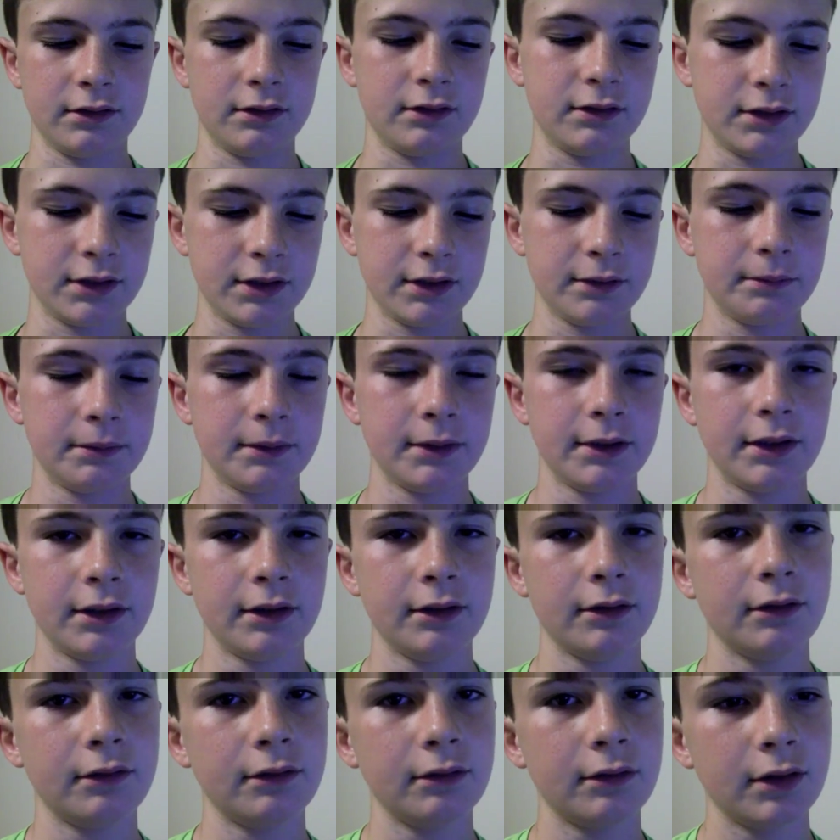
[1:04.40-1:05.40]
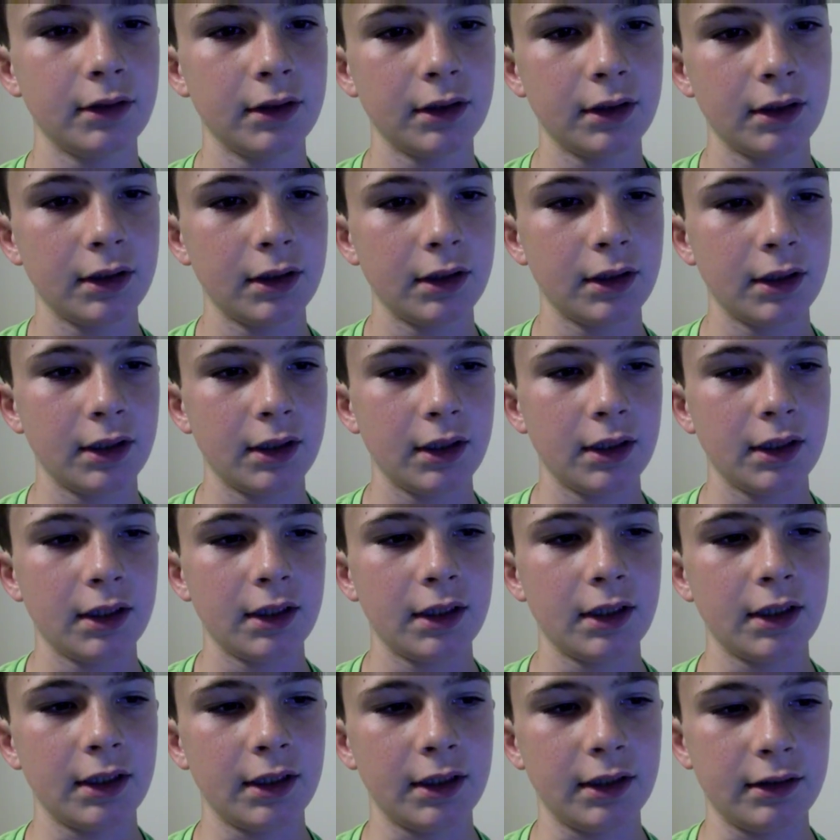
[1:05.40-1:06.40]
G P U,
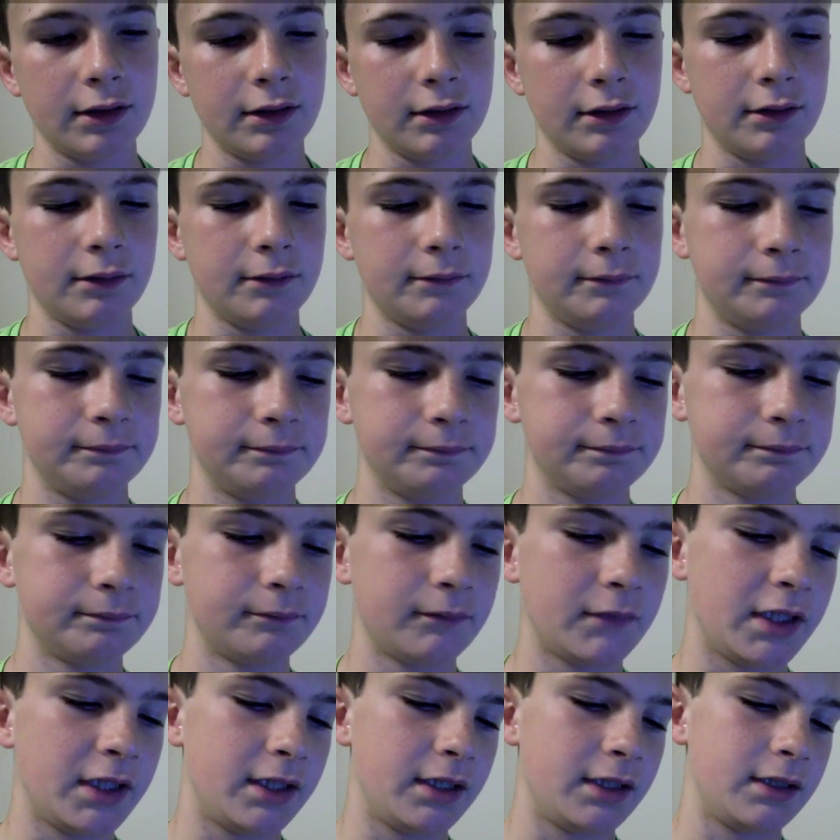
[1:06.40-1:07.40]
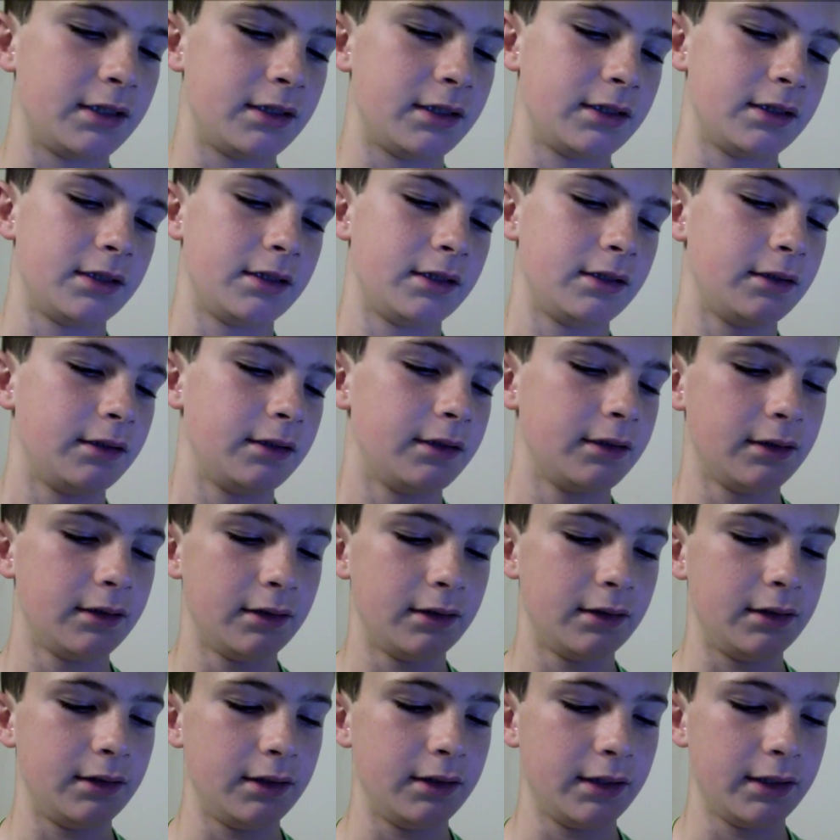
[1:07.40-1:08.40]
and um, it ha
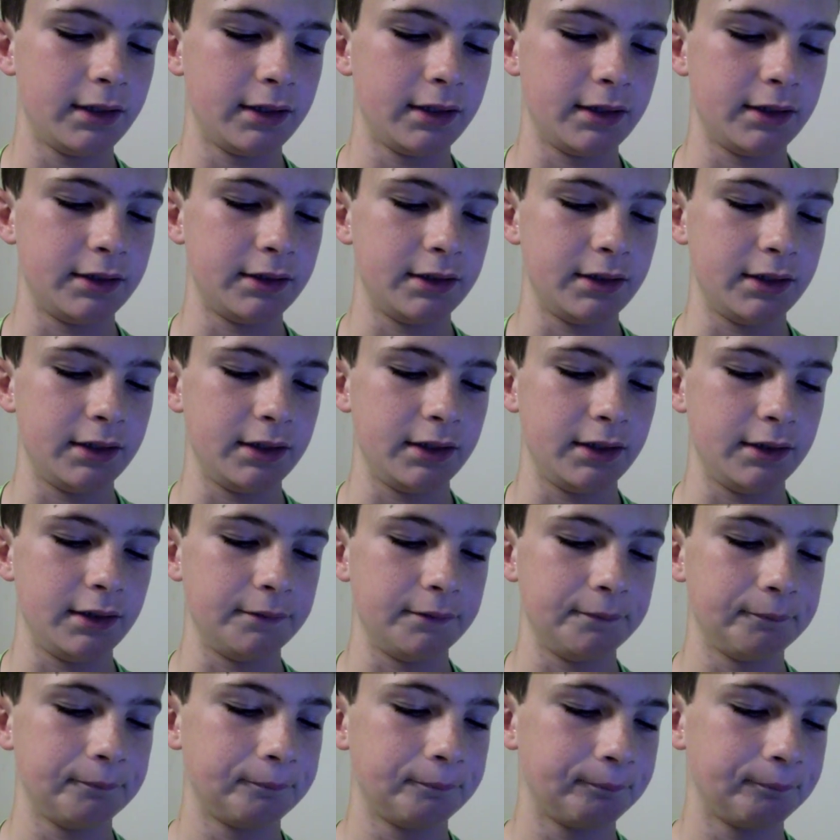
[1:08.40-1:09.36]
and it has a.